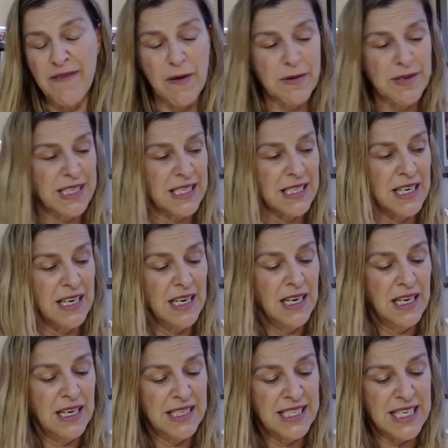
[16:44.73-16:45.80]
I was
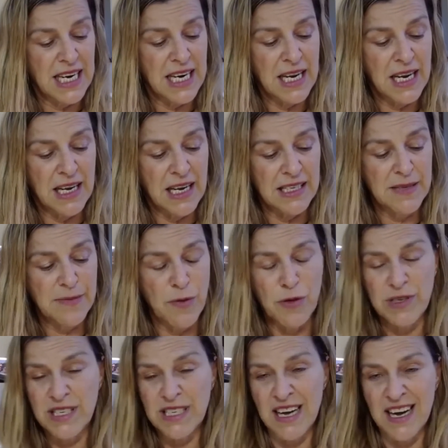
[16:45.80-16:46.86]
studying a
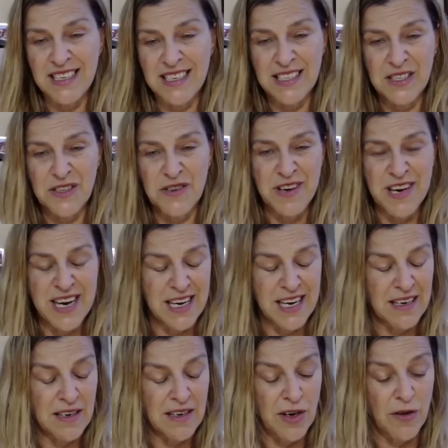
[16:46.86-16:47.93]
sports science degree
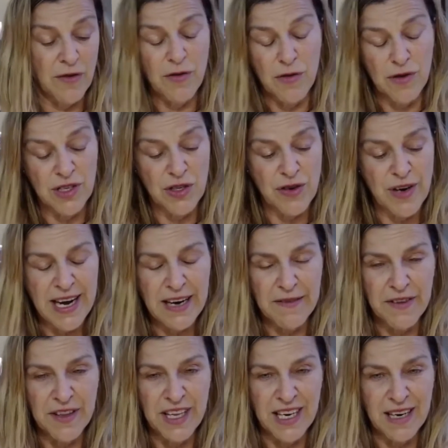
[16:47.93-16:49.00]
and, of course, training
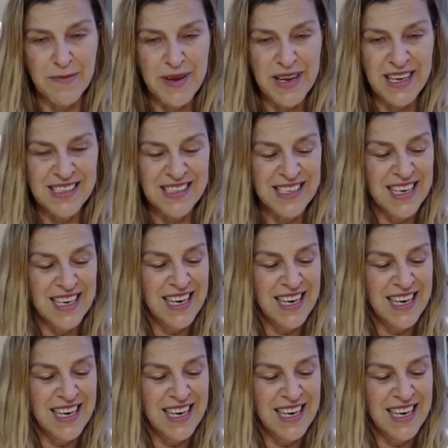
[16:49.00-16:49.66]
for the Olympics.